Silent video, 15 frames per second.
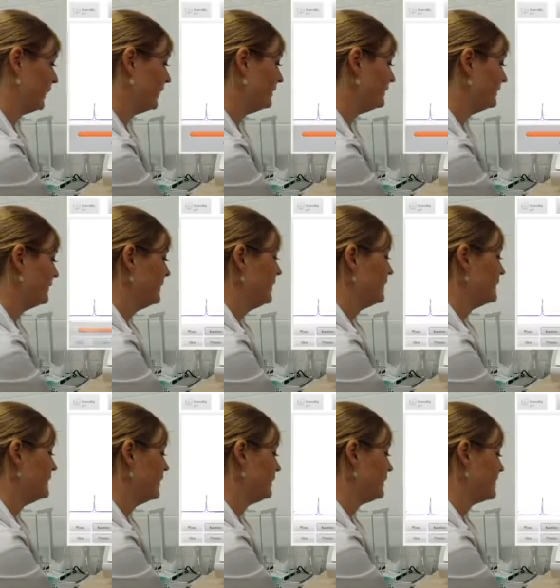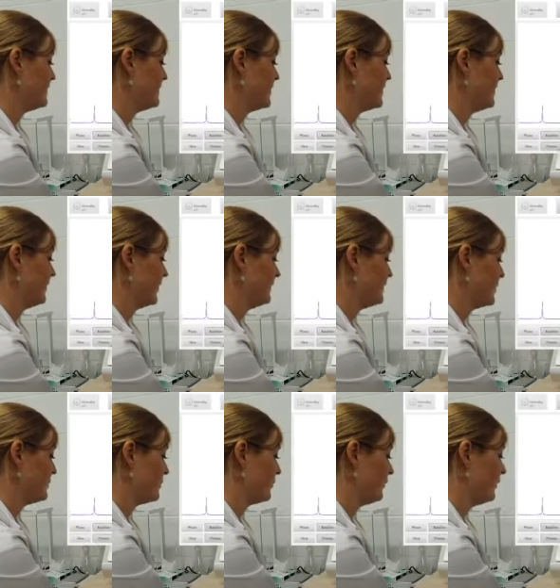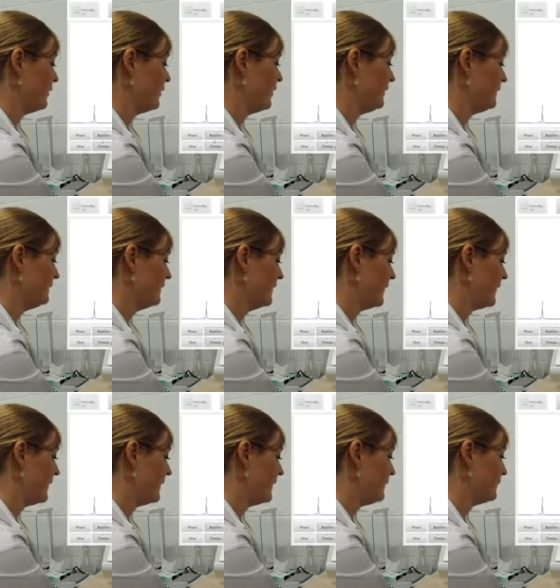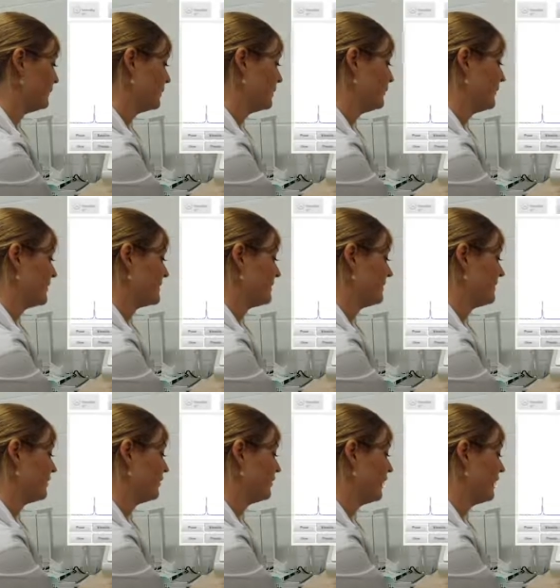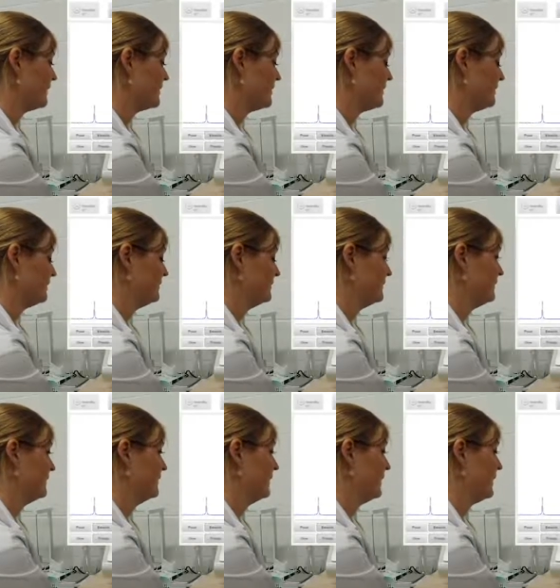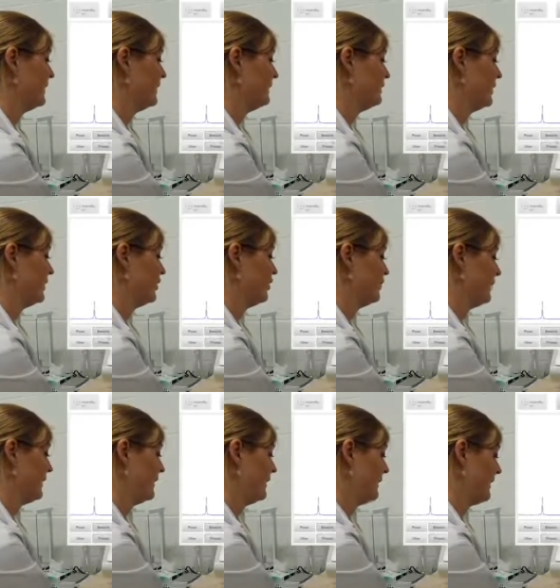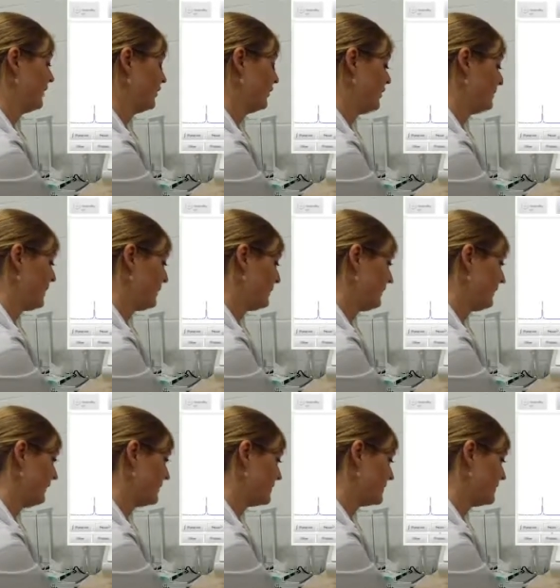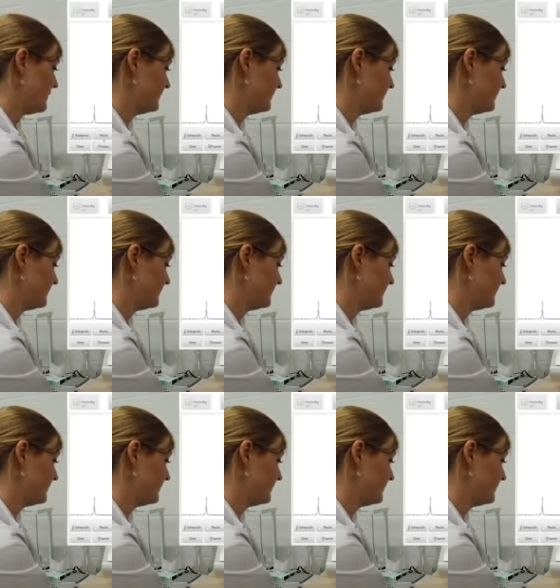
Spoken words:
Okay, so now I'm just, like I've done before, I'm going to baseline correct and go in and integrate my peaks.